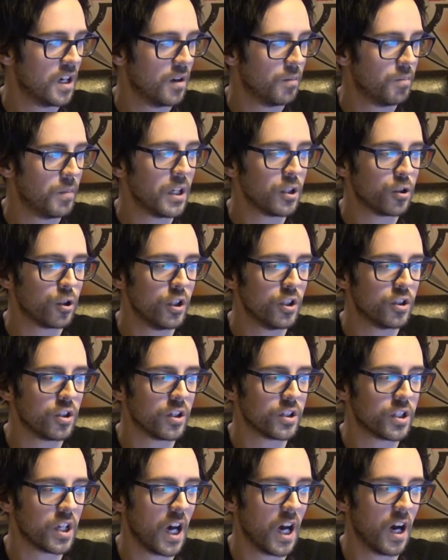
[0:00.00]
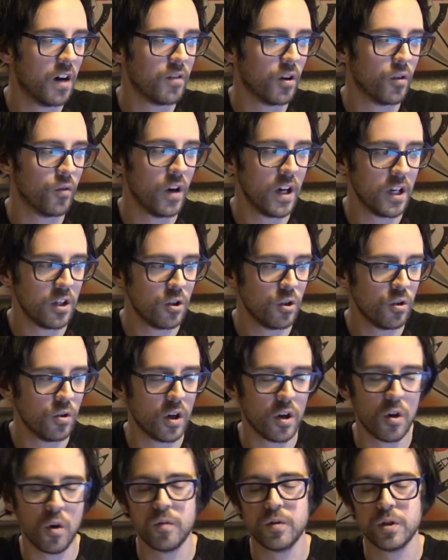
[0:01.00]
Make sure he does have a retinue,
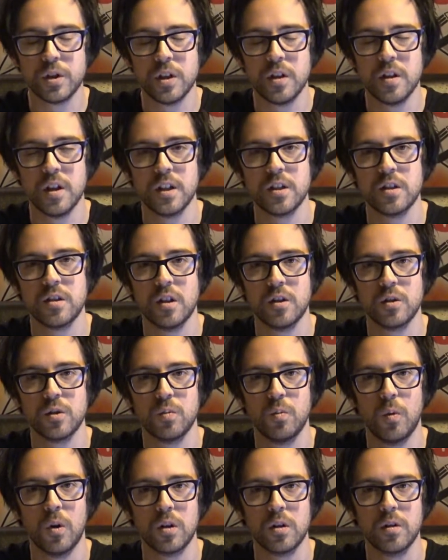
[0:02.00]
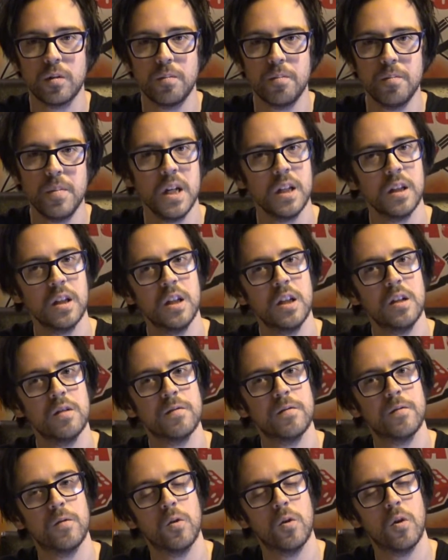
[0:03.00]
and obviously this does work mainly
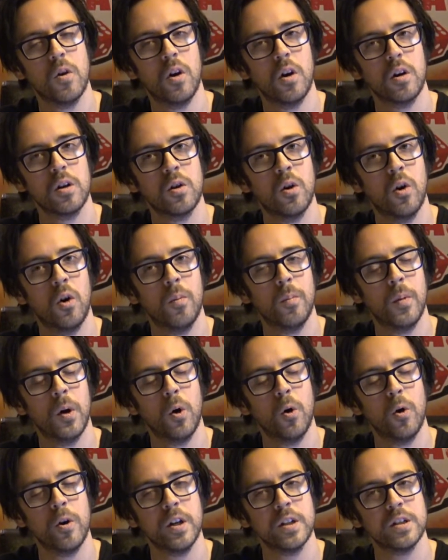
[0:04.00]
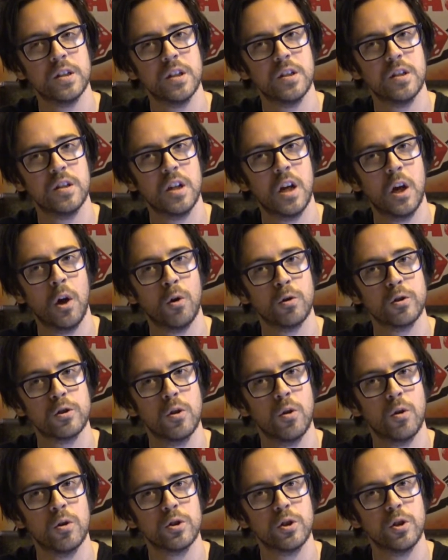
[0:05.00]
for combat-oriented Chaos
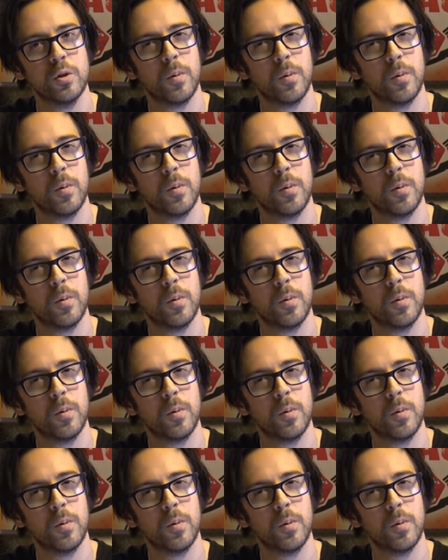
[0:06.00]
Lords,